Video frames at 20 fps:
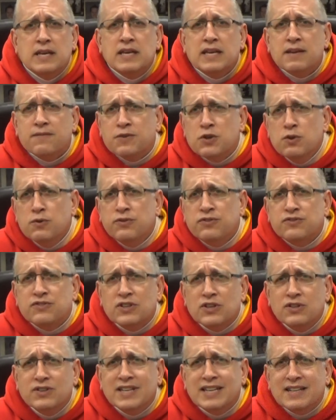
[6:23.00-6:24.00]
If you
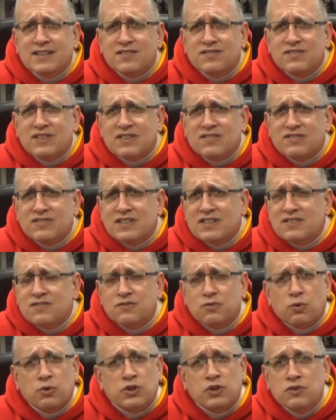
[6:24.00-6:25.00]
still need
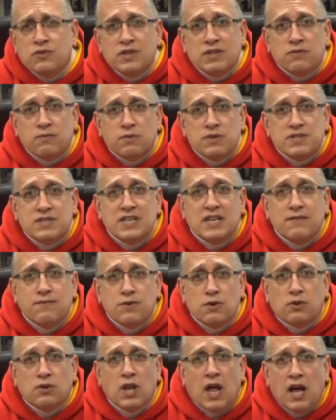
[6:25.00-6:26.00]
assistance or you didn't receive
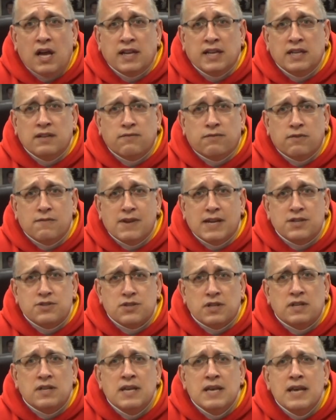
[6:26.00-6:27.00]
your login
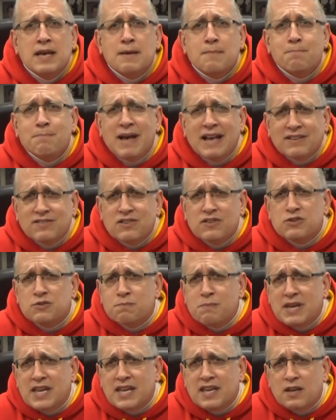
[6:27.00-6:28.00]
information, message
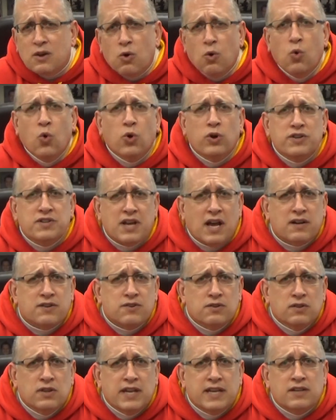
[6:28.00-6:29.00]
me or
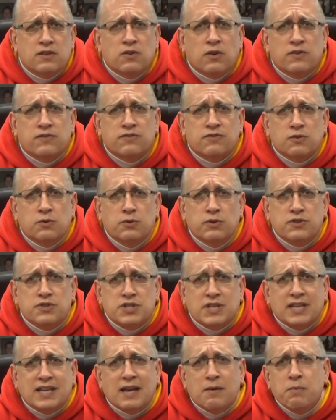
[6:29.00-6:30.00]
Dr. Layton on
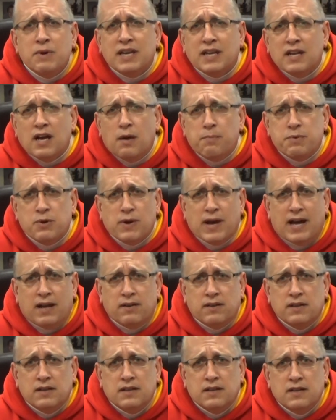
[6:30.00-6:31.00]
Schoology and we can help you
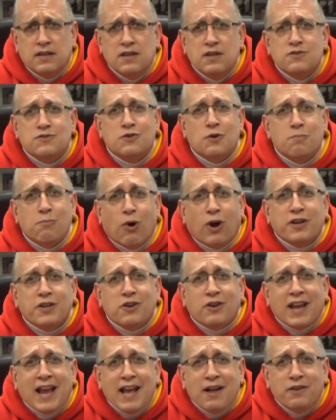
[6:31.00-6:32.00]
out. So mark
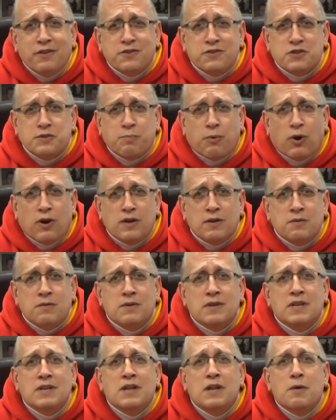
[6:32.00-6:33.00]
your calendar, Spartan.
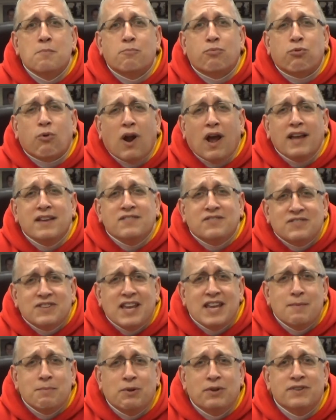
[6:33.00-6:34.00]
Prize
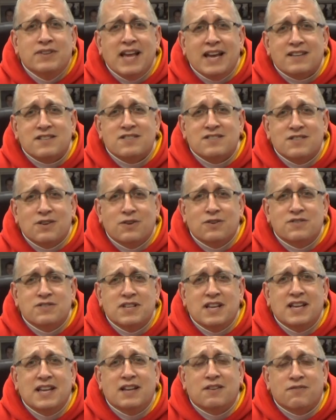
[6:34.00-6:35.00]
table next
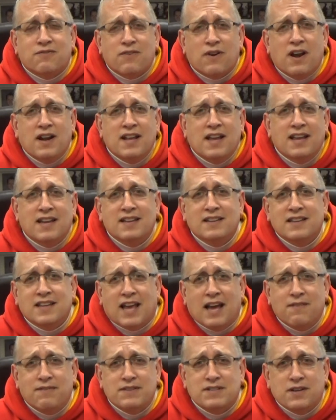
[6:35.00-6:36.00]
Thursday and Friday in the
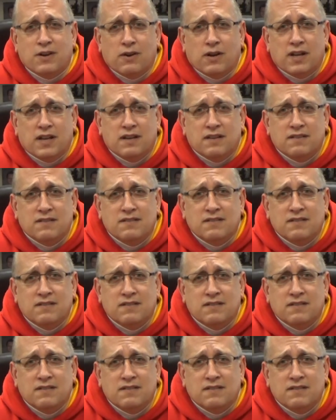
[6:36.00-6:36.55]
cafeteria.